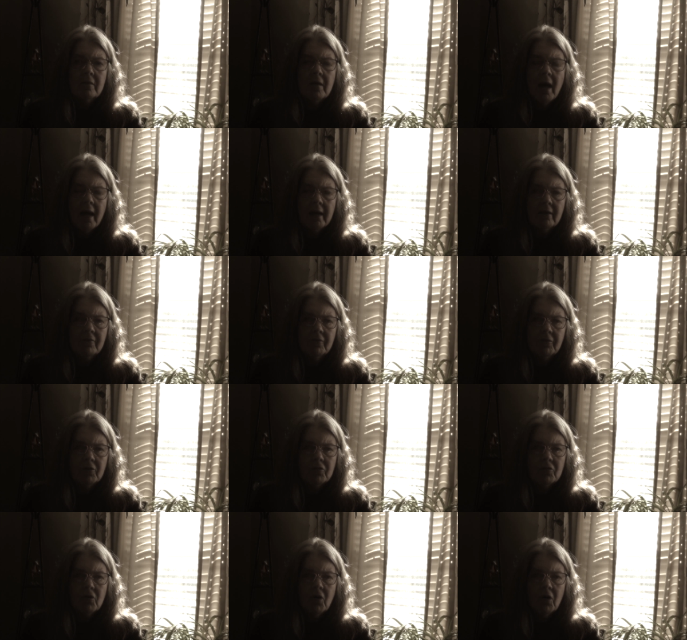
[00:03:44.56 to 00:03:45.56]
tag them
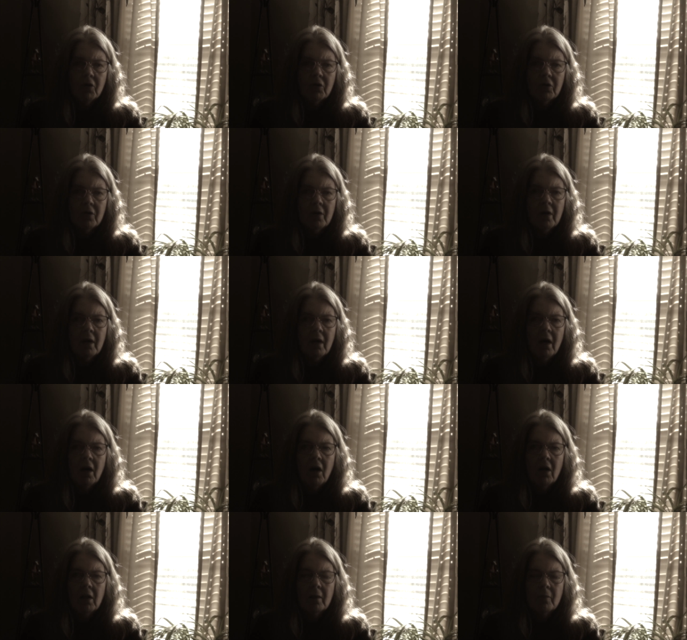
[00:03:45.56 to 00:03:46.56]
for slaughter,
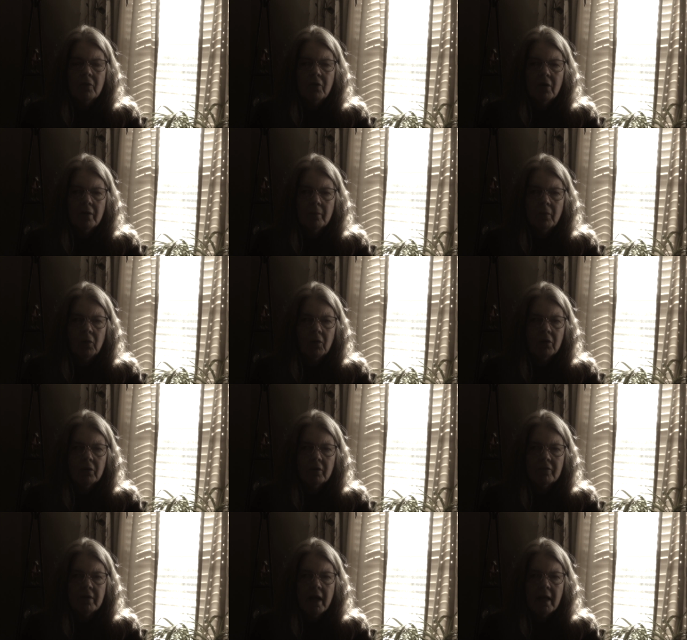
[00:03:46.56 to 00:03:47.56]
haul them to the
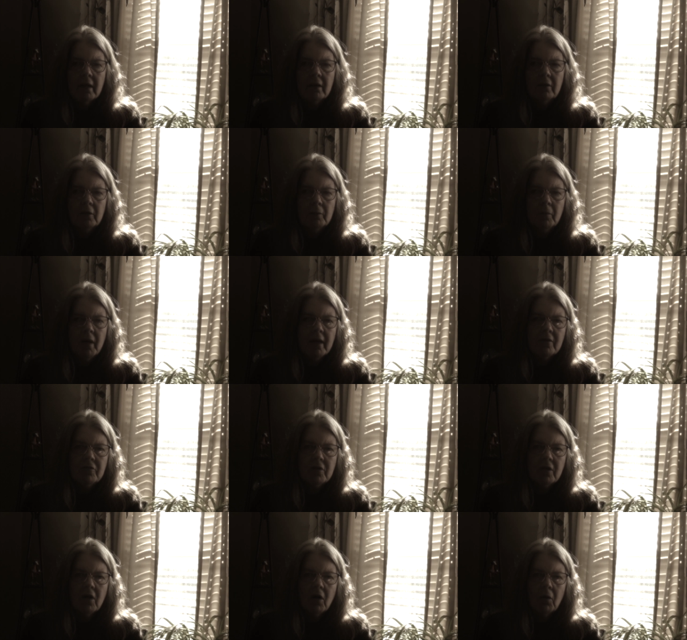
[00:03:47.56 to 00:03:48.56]
border of Canada and
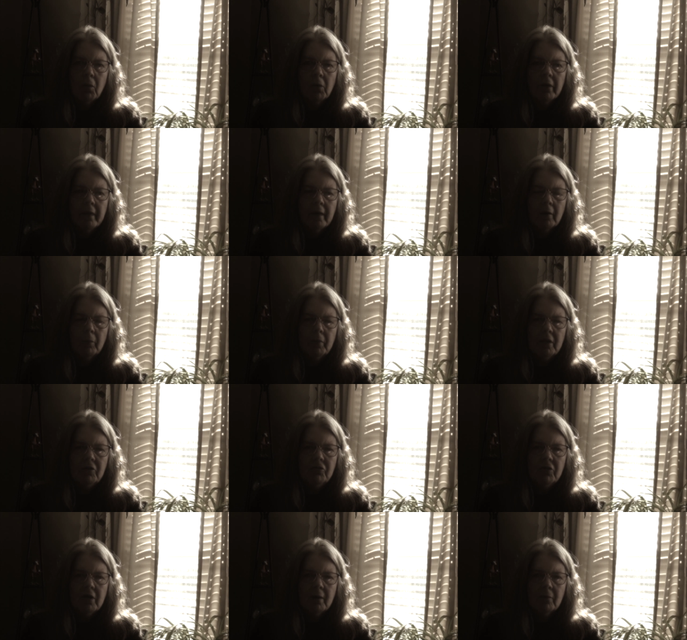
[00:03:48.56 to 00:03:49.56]
Mexico where they'll be
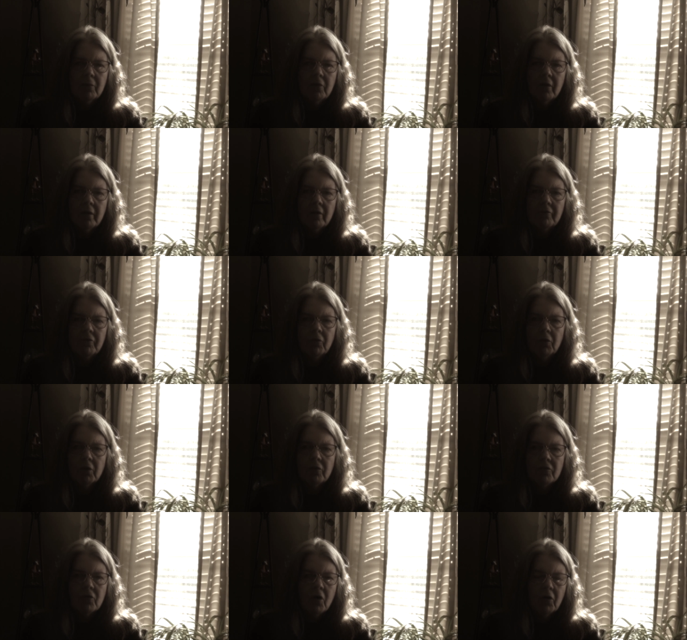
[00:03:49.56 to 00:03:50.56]
shipped to the
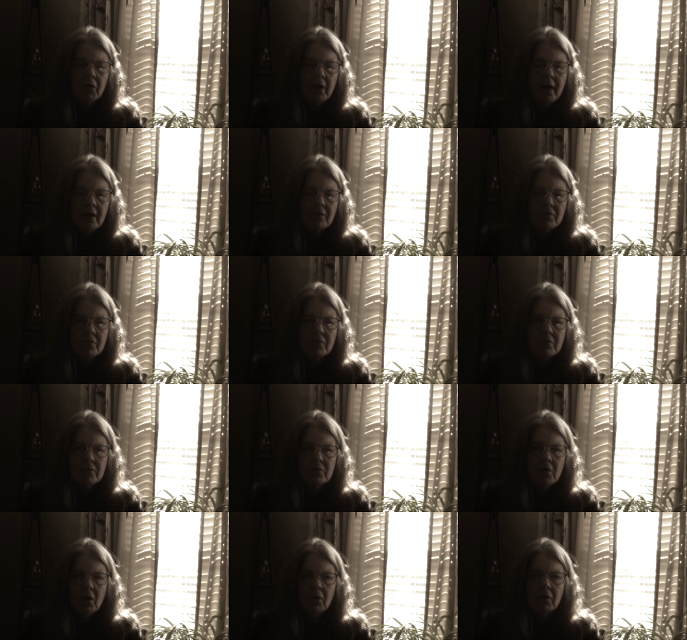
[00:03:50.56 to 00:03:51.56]
foreign slaughterhouses.
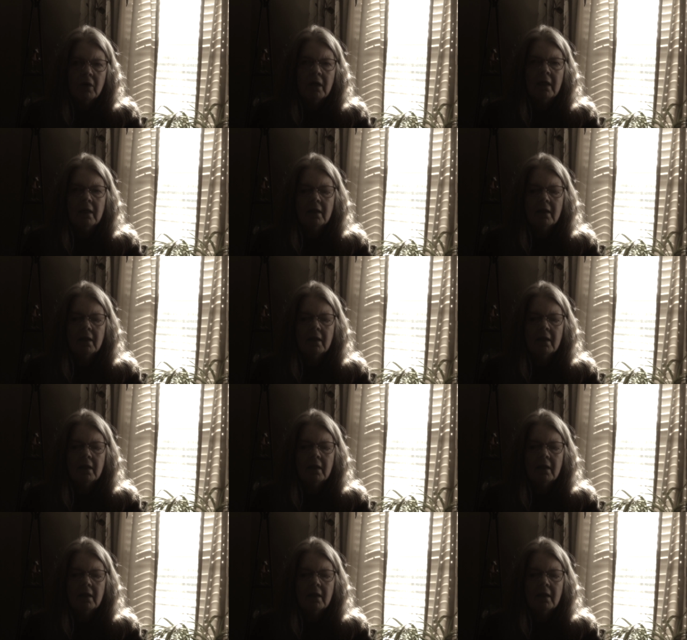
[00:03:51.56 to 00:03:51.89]
So